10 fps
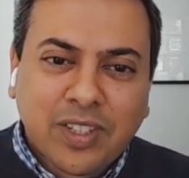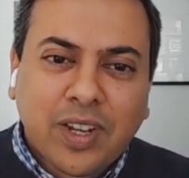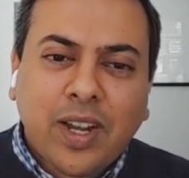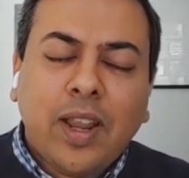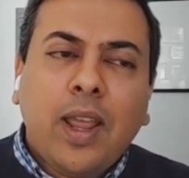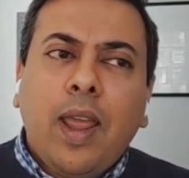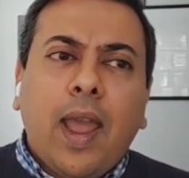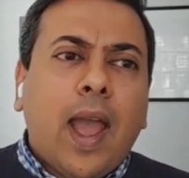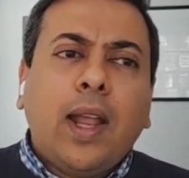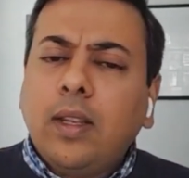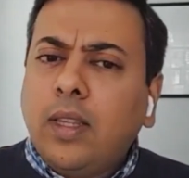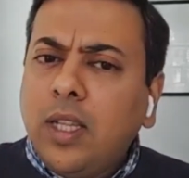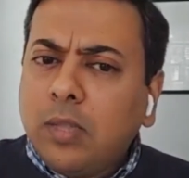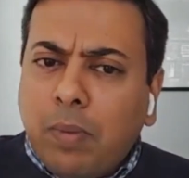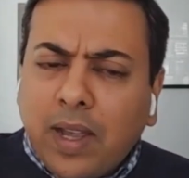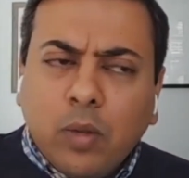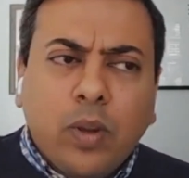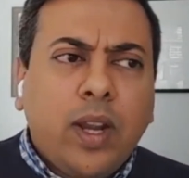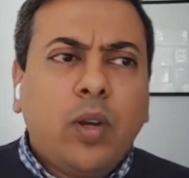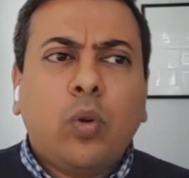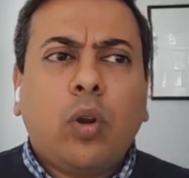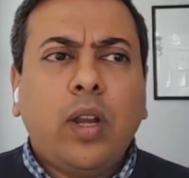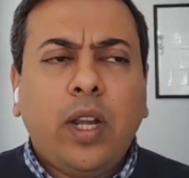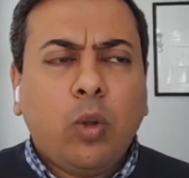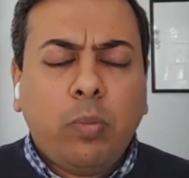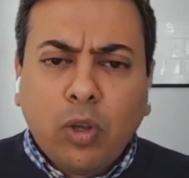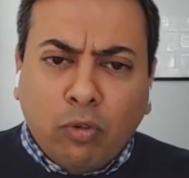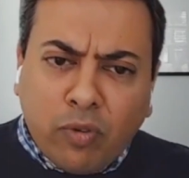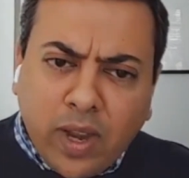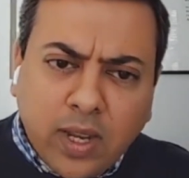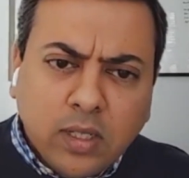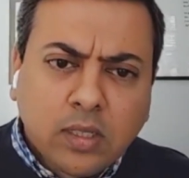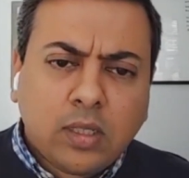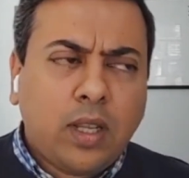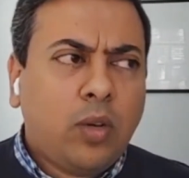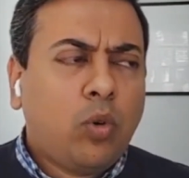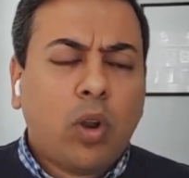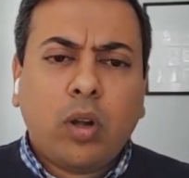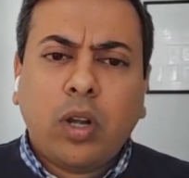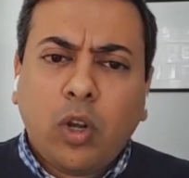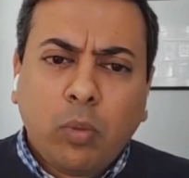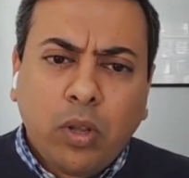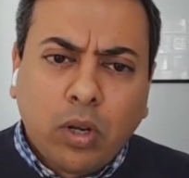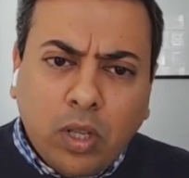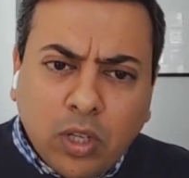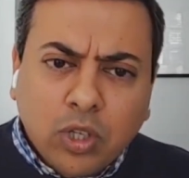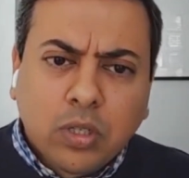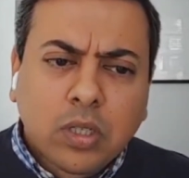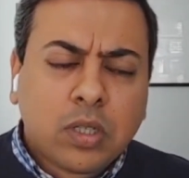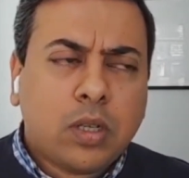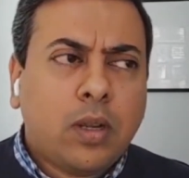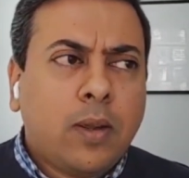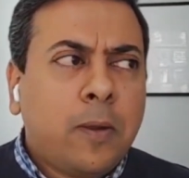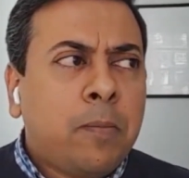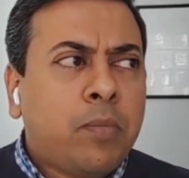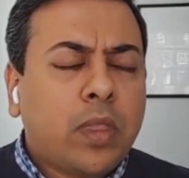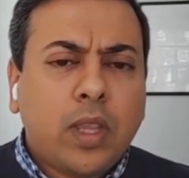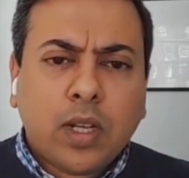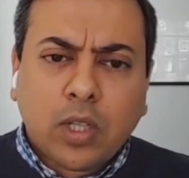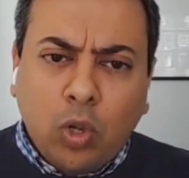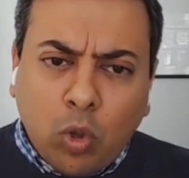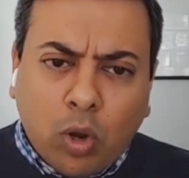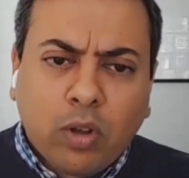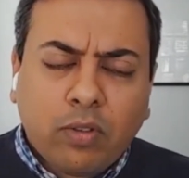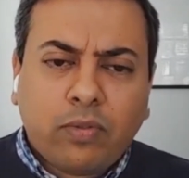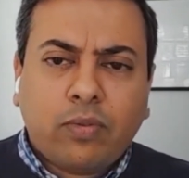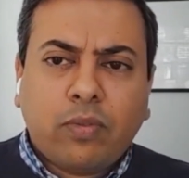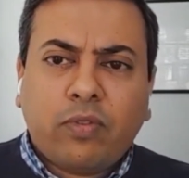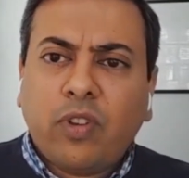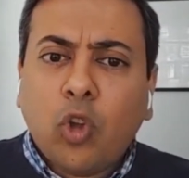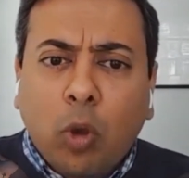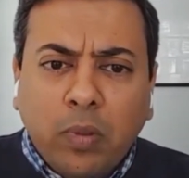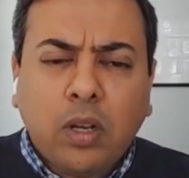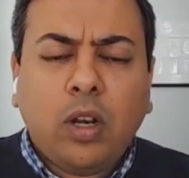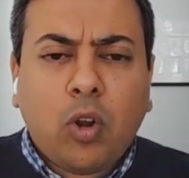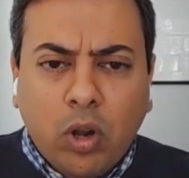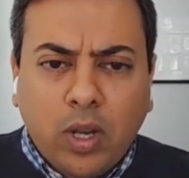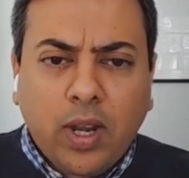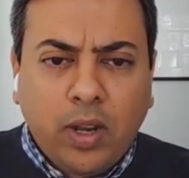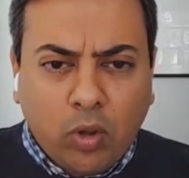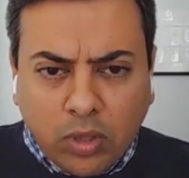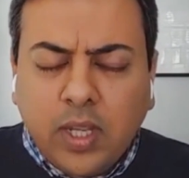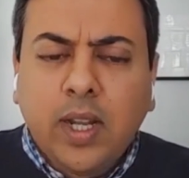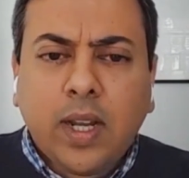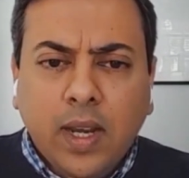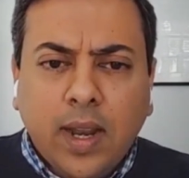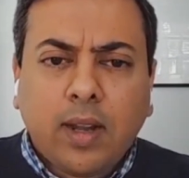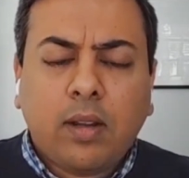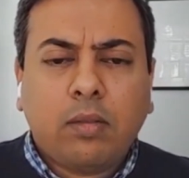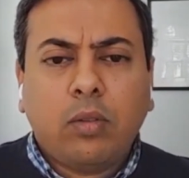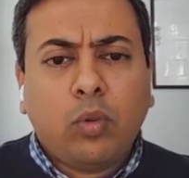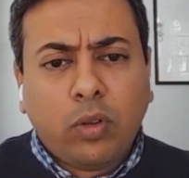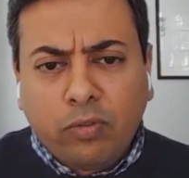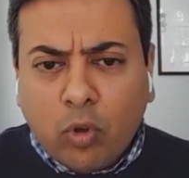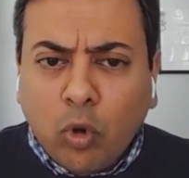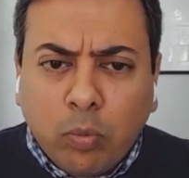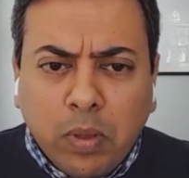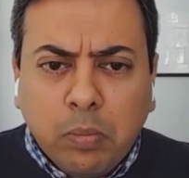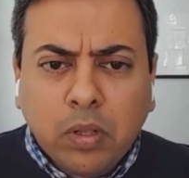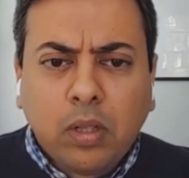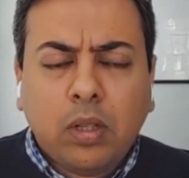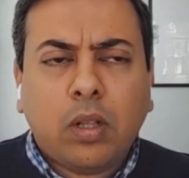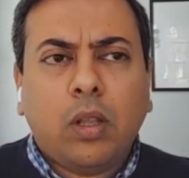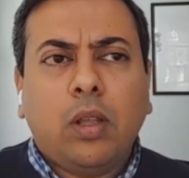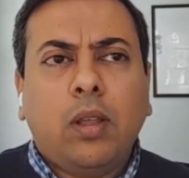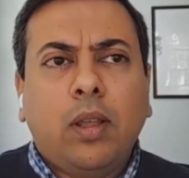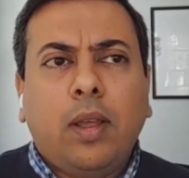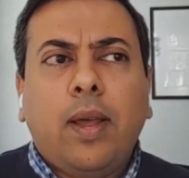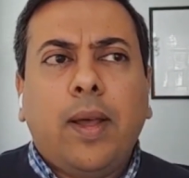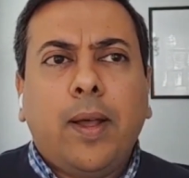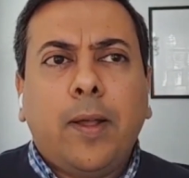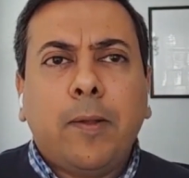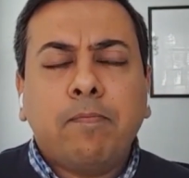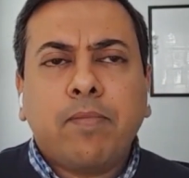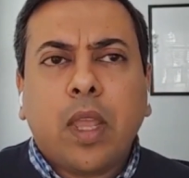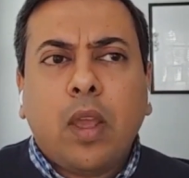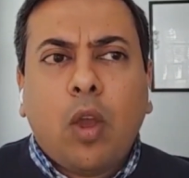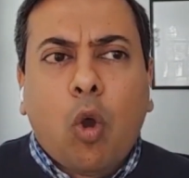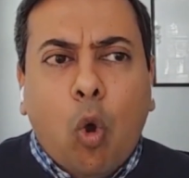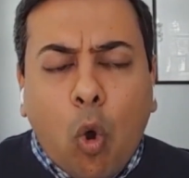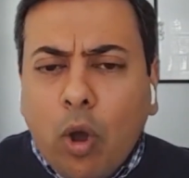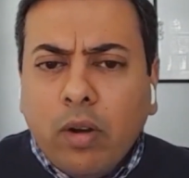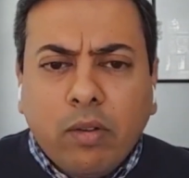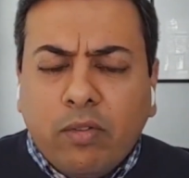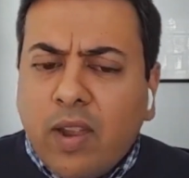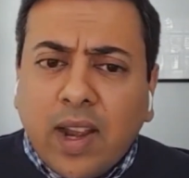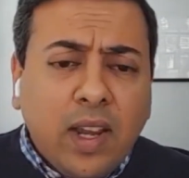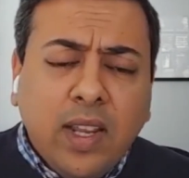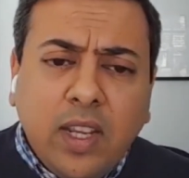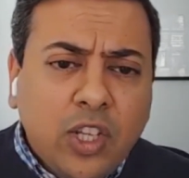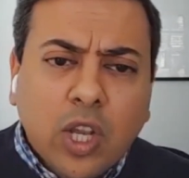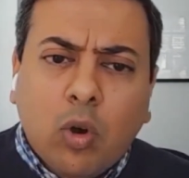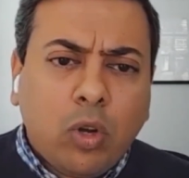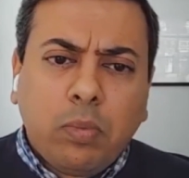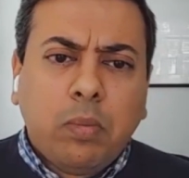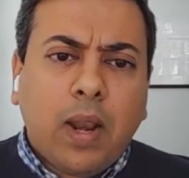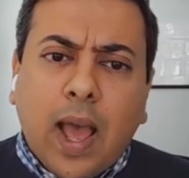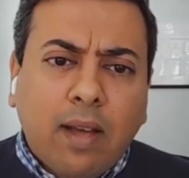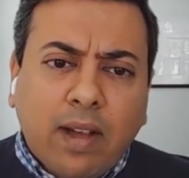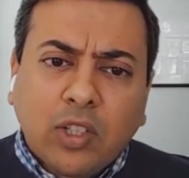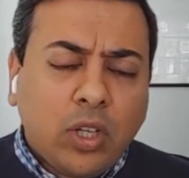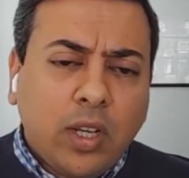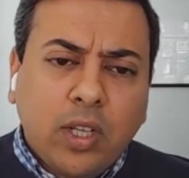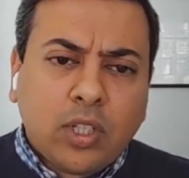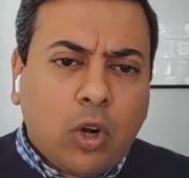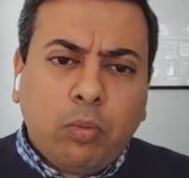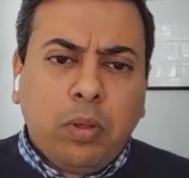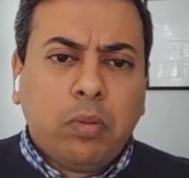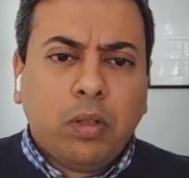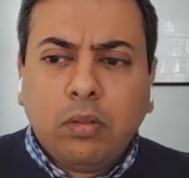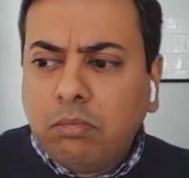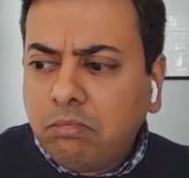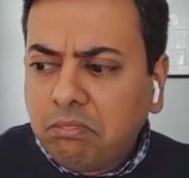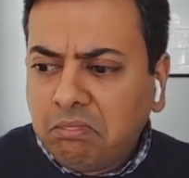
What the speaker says: this, right? And these, by the way, do not need to be your friends. They do not need to be your teachers. There is a lot of phenomenal content on the internet. You can follow people, or frankly, reach out to people. I've actually reached out to people,